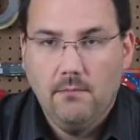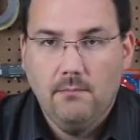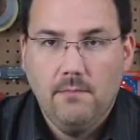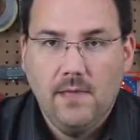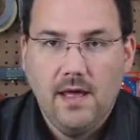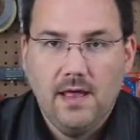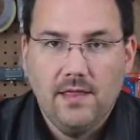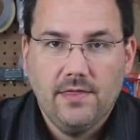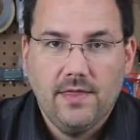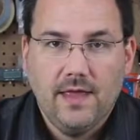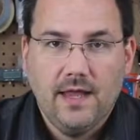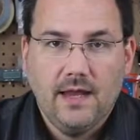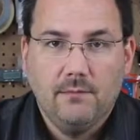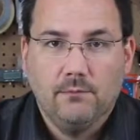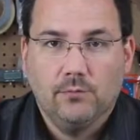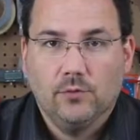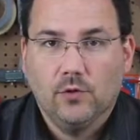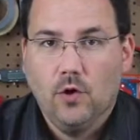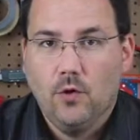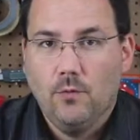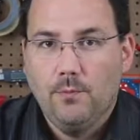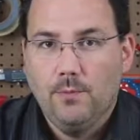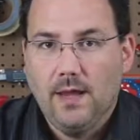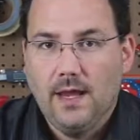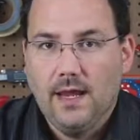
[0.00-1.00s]
methane,
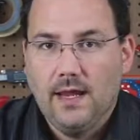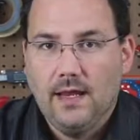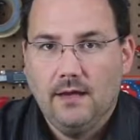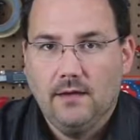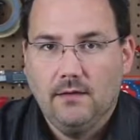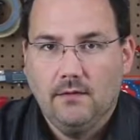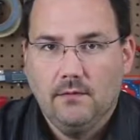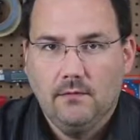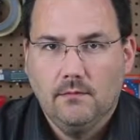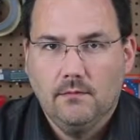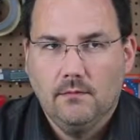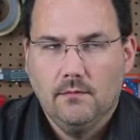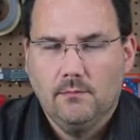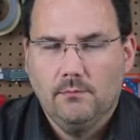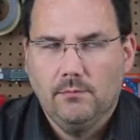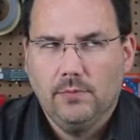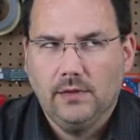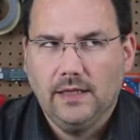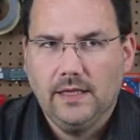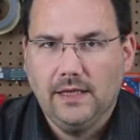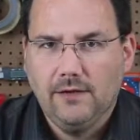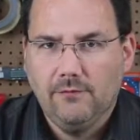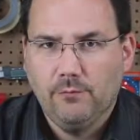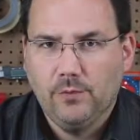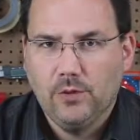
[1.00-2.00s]
propane,
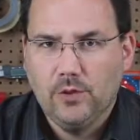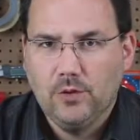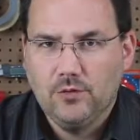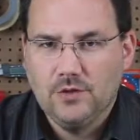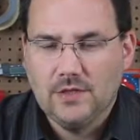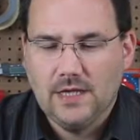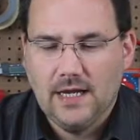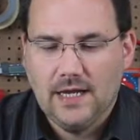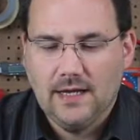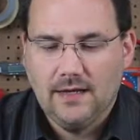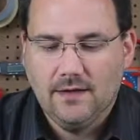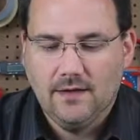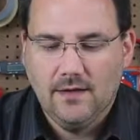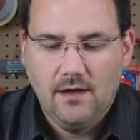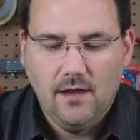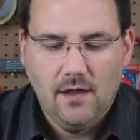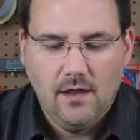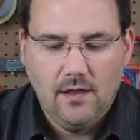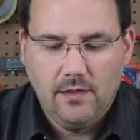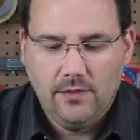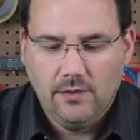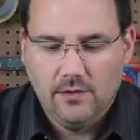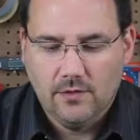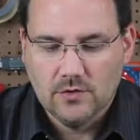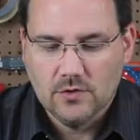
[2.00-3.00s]
bleed butane.
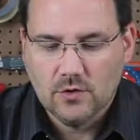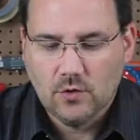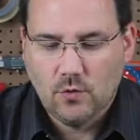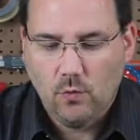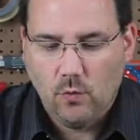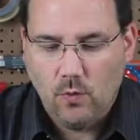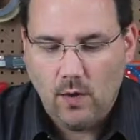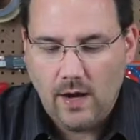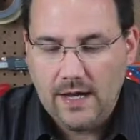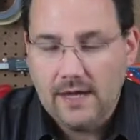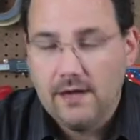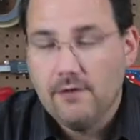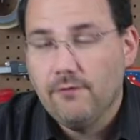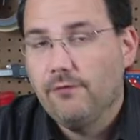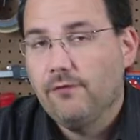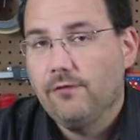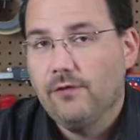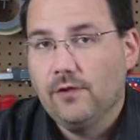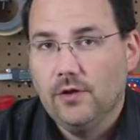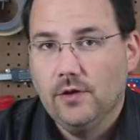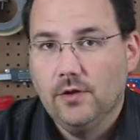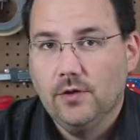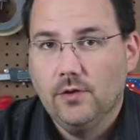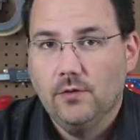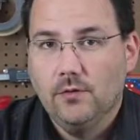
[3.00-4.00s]
There's quite a
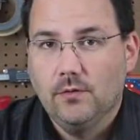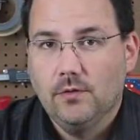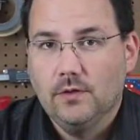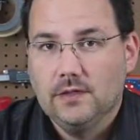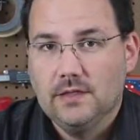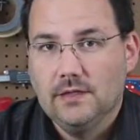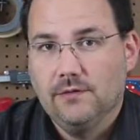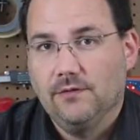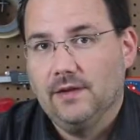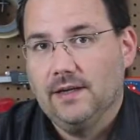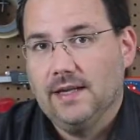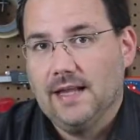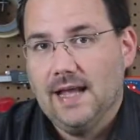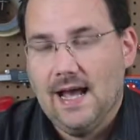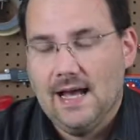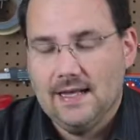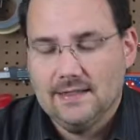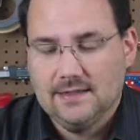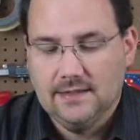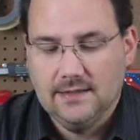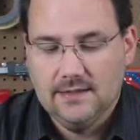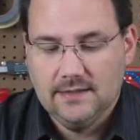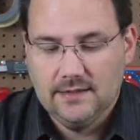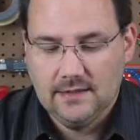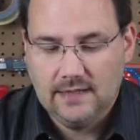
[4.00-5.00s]
few different
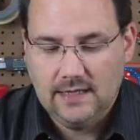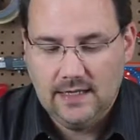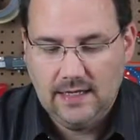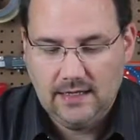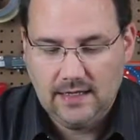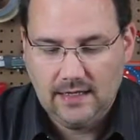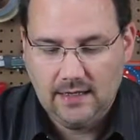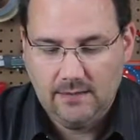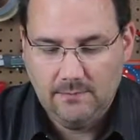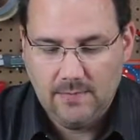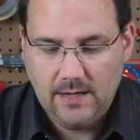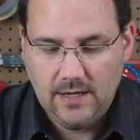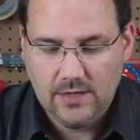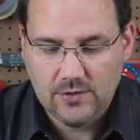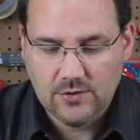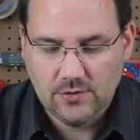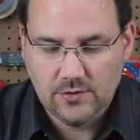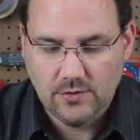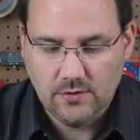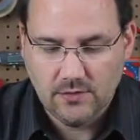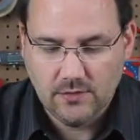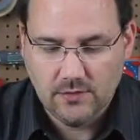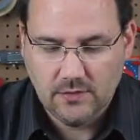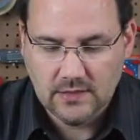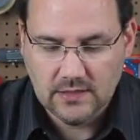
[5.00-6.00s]
gases it can
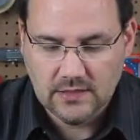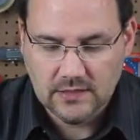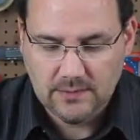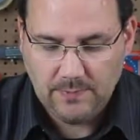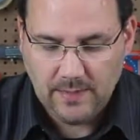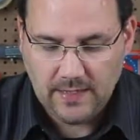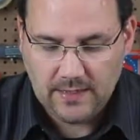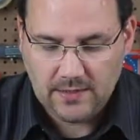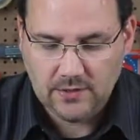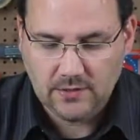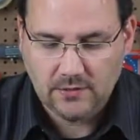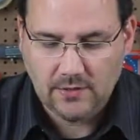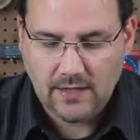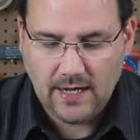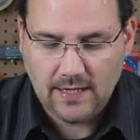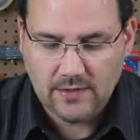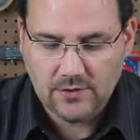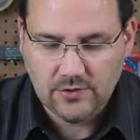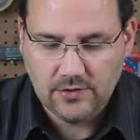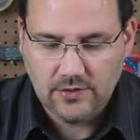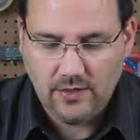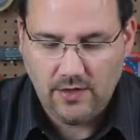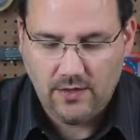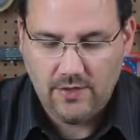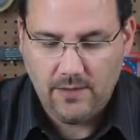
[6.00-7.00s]
measure. The specs are
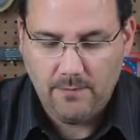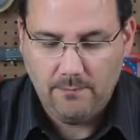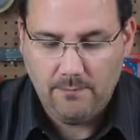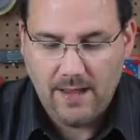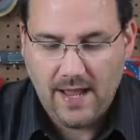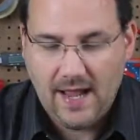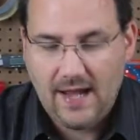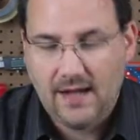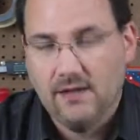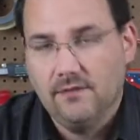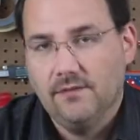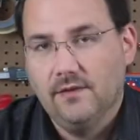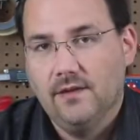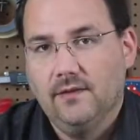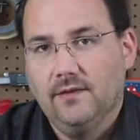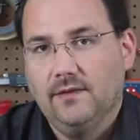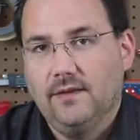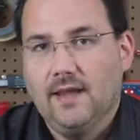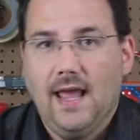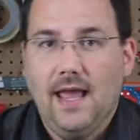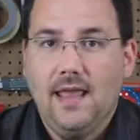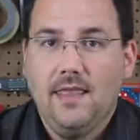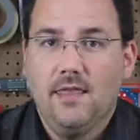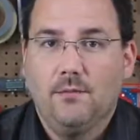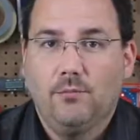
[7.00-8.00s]
actually on the back of this
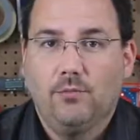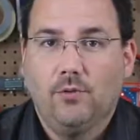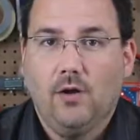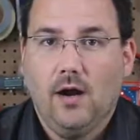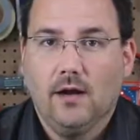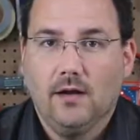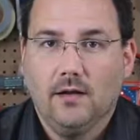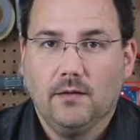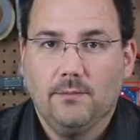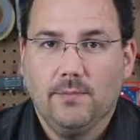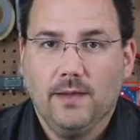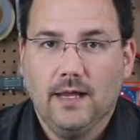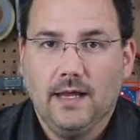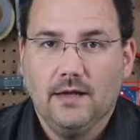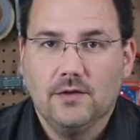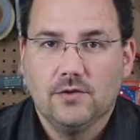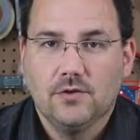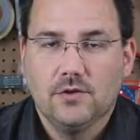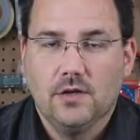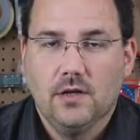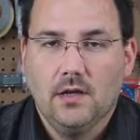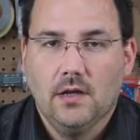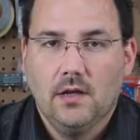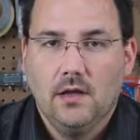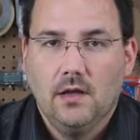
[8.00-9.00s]
and the product page.